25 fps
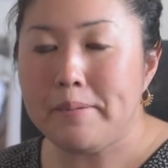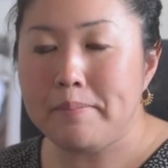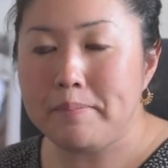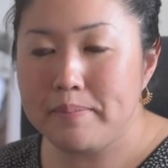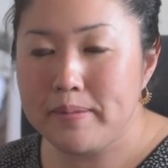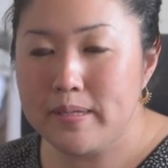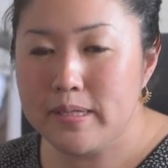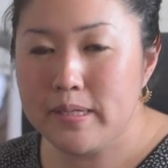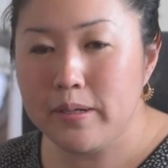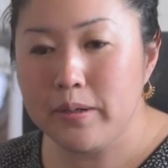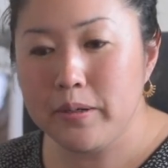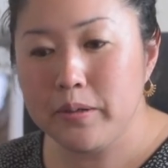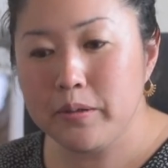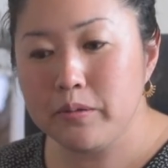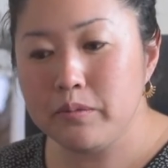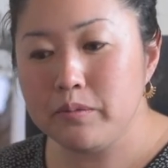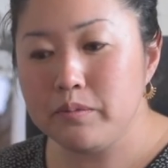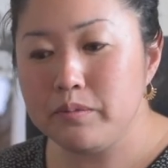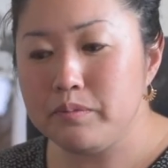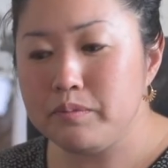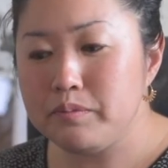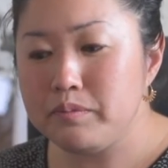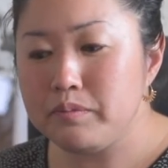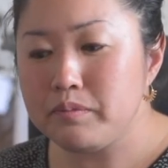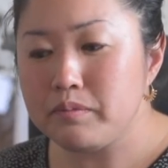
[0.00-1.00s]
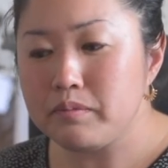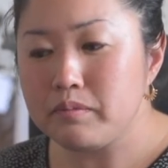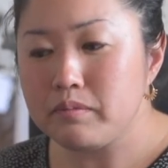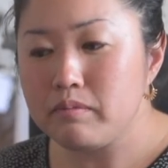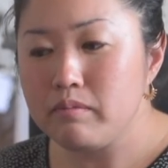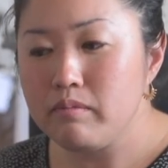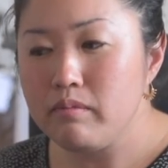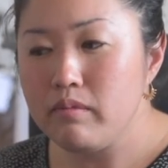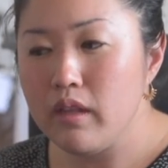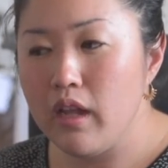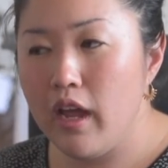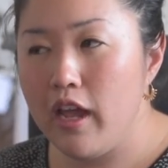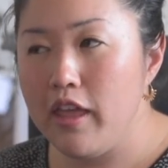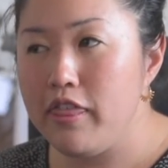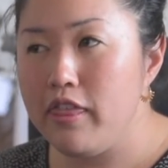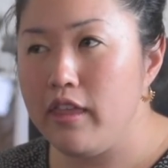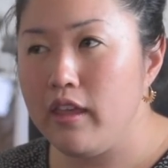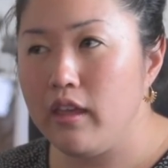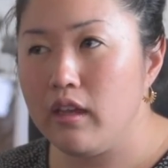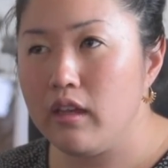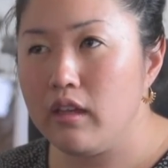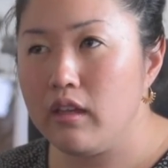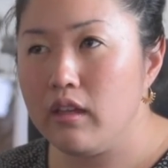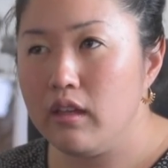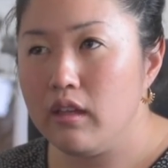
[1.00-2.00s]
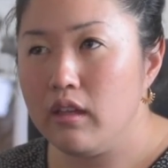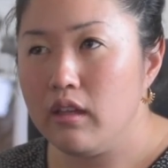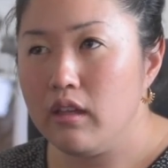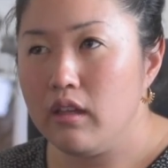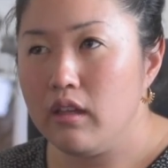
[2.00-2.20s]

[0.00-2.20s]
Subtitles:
So I think